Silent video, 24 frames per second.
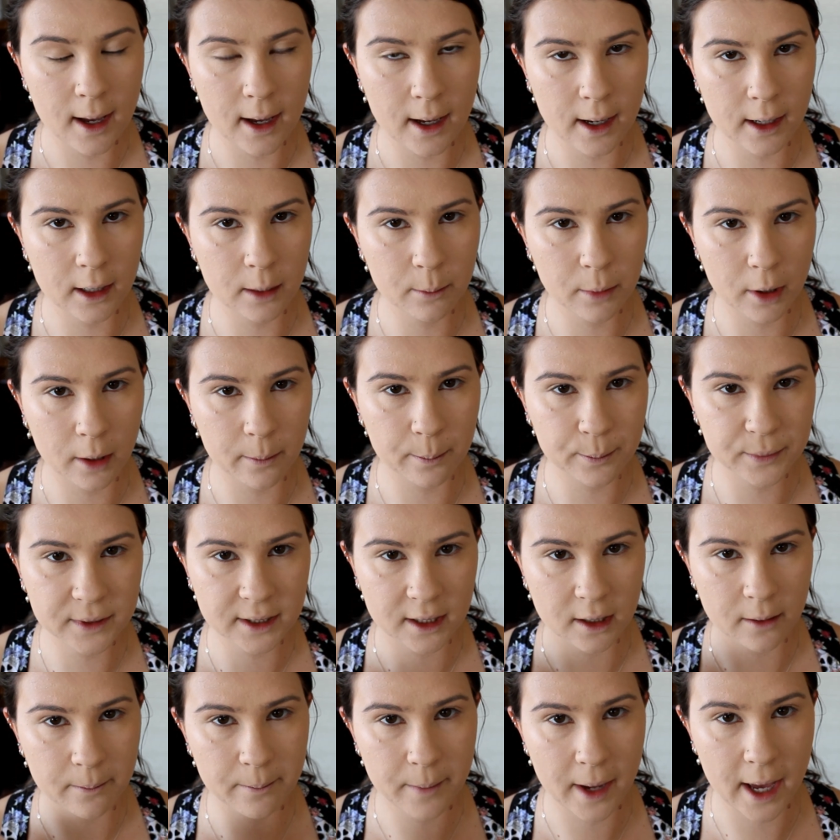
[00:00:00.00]
I'm gonna pop
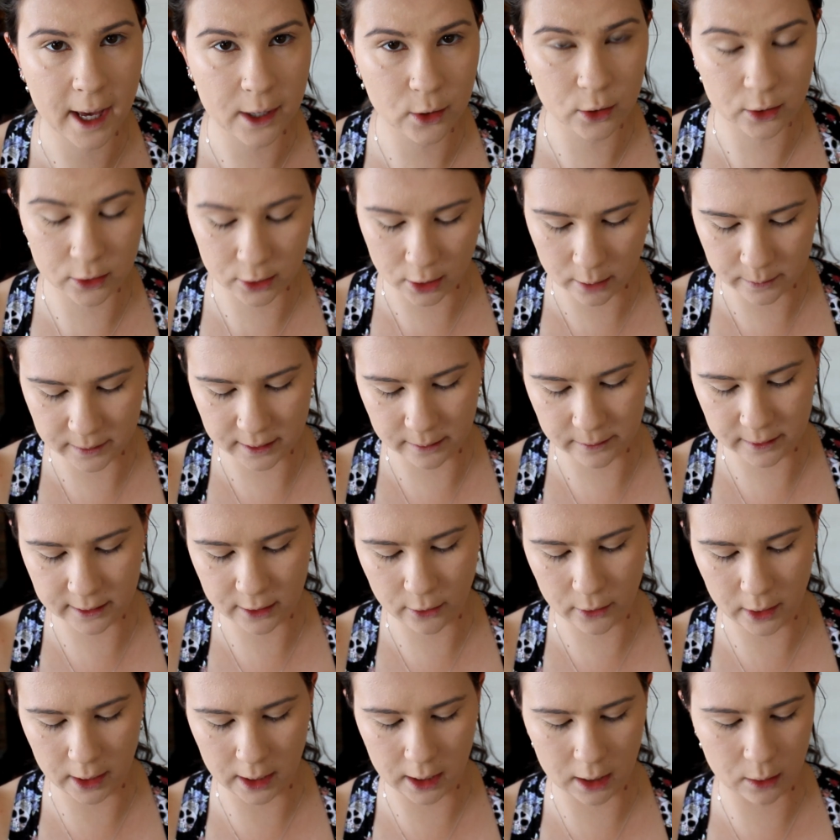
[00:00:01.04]
some powder on top. So I'm just
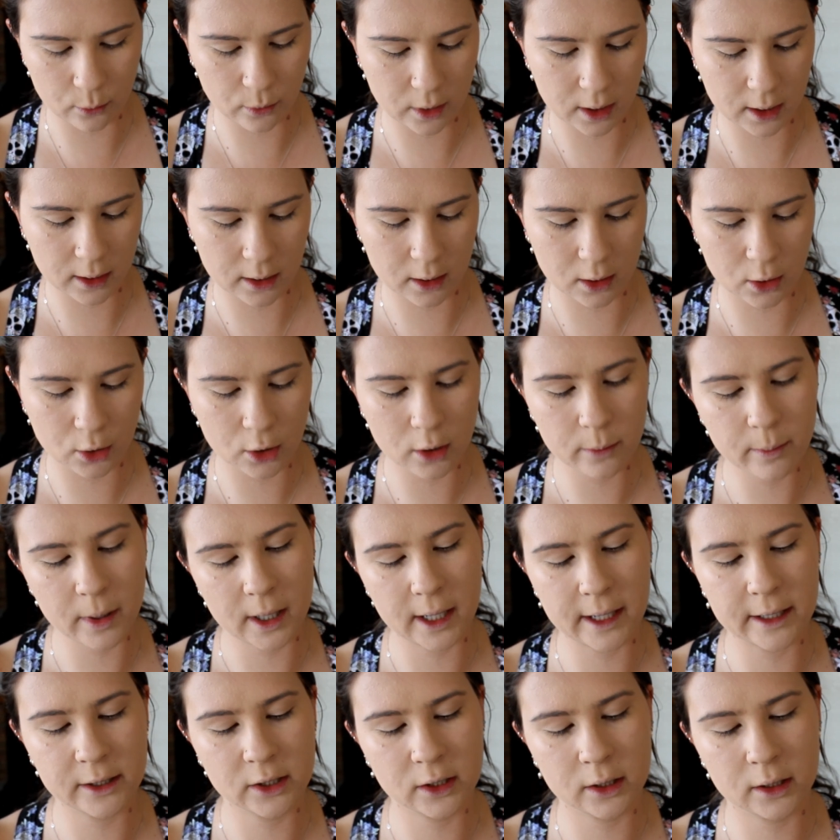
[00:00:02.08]
going in with the Nude by
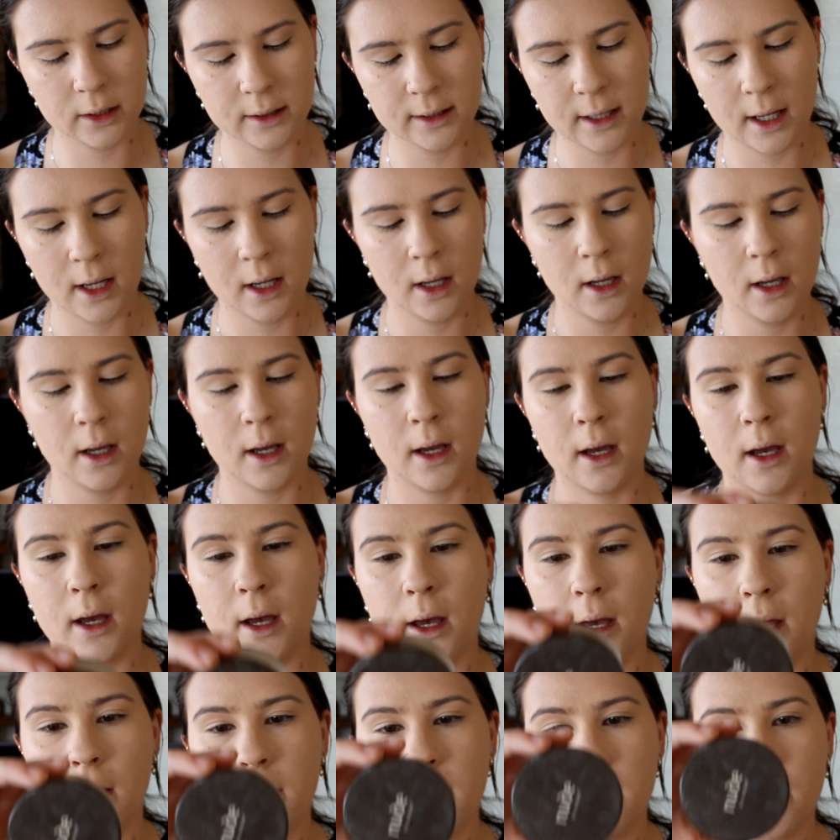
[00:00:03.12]
Nature's
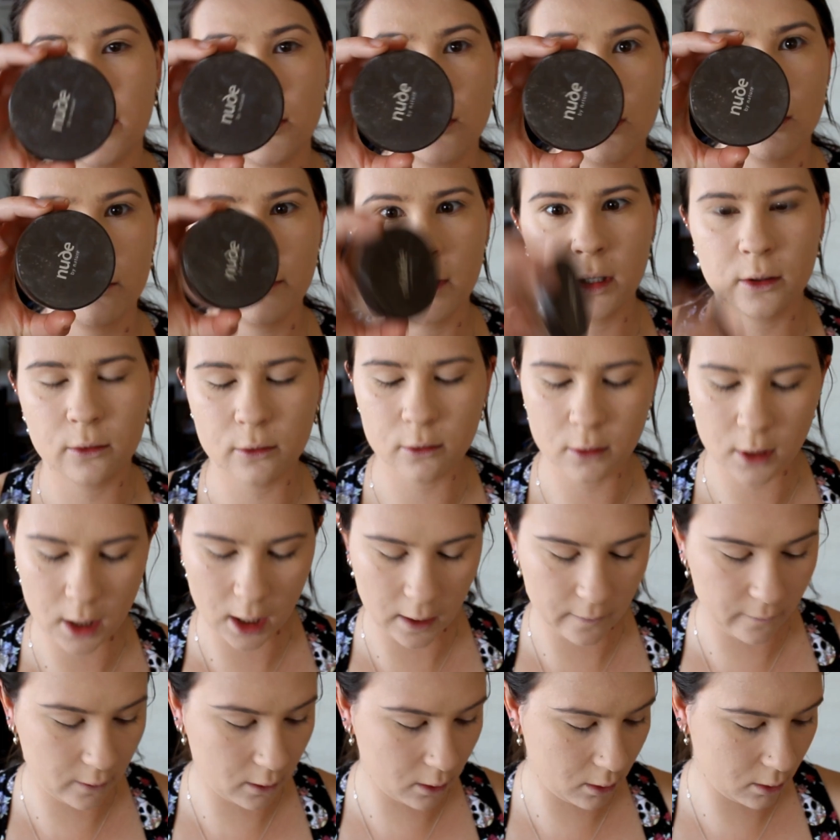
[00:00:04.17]
Natural Mineral
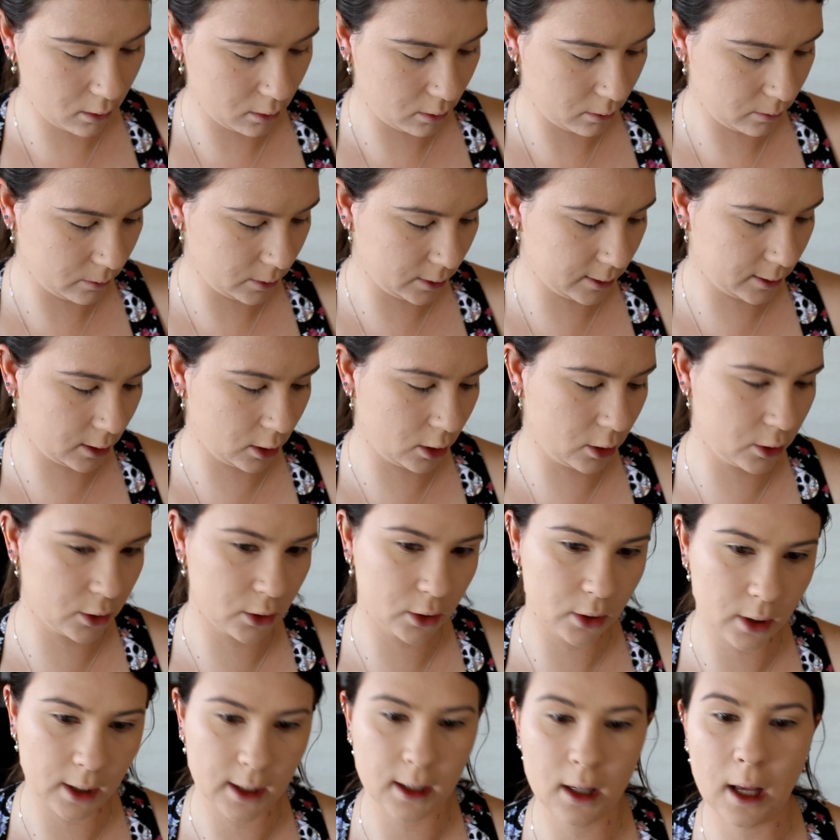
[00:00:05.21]
Cover. I'm just gonna
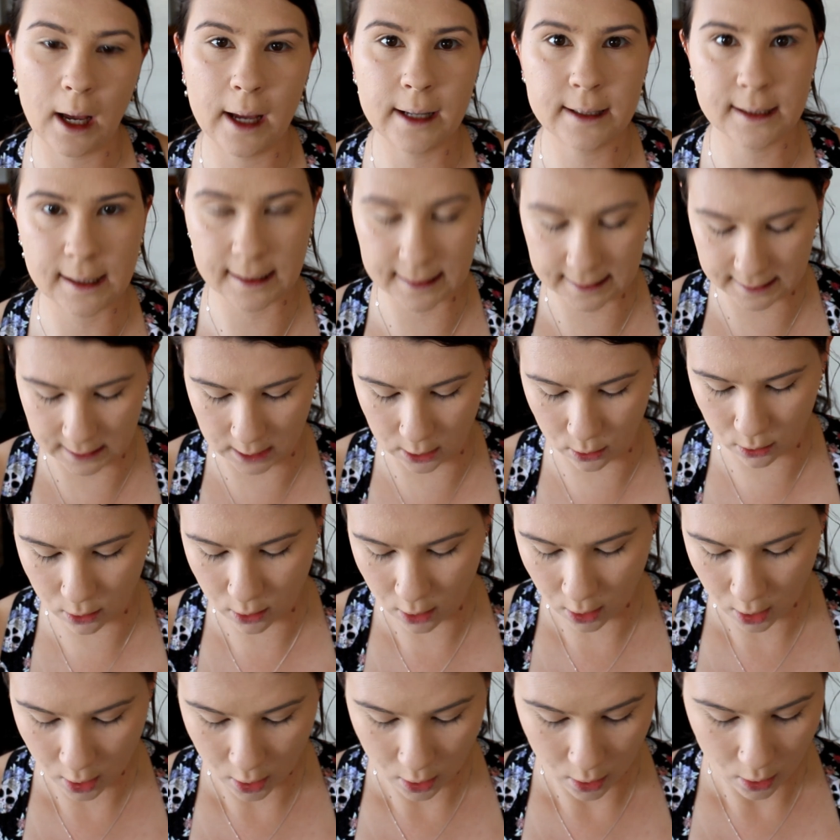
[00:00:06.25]
do a light dusting
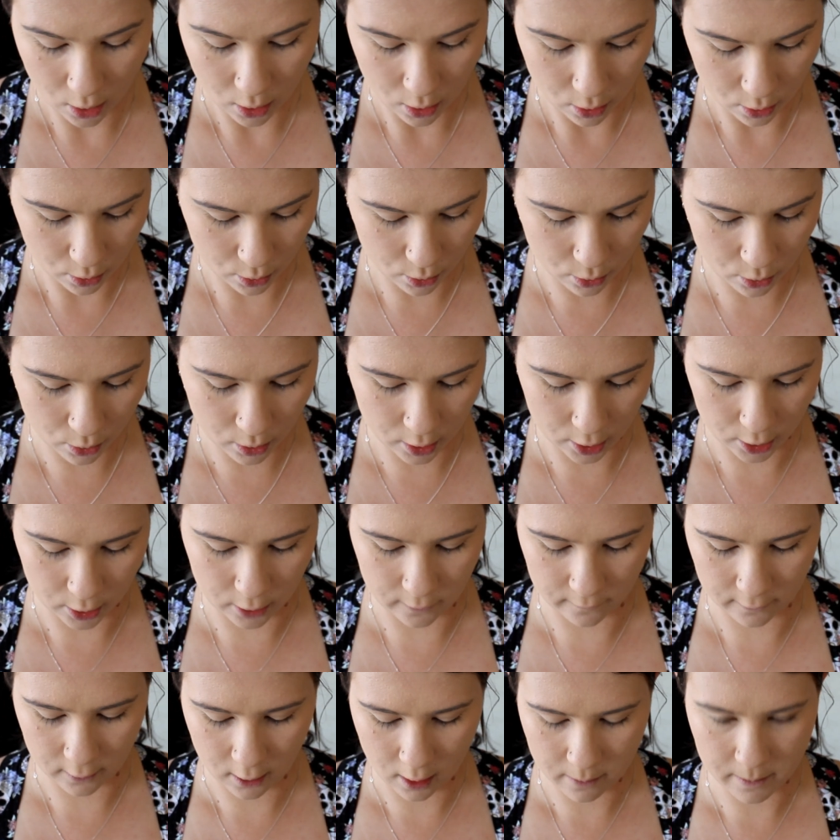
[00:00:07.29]
all
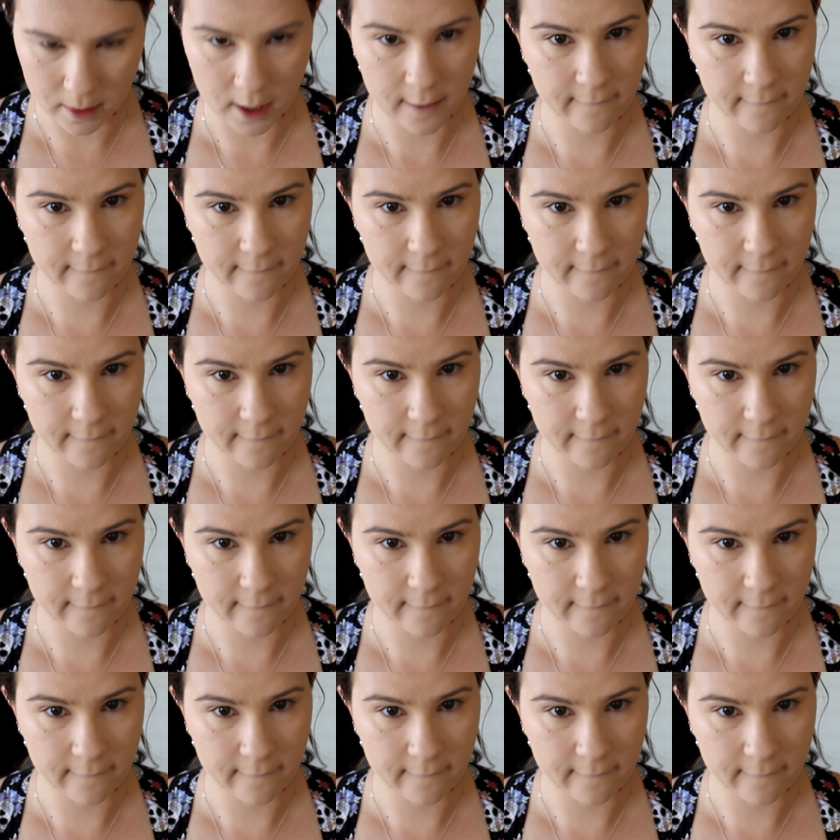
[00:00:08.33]
over my